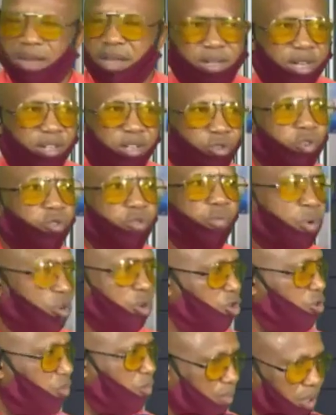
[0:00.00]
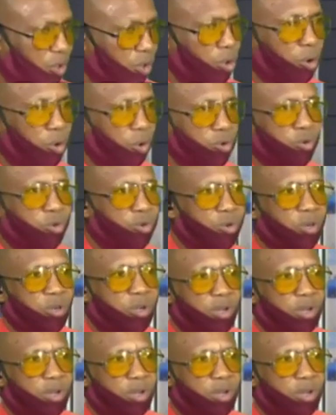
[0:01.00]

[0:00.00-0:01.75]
that the truth must be told.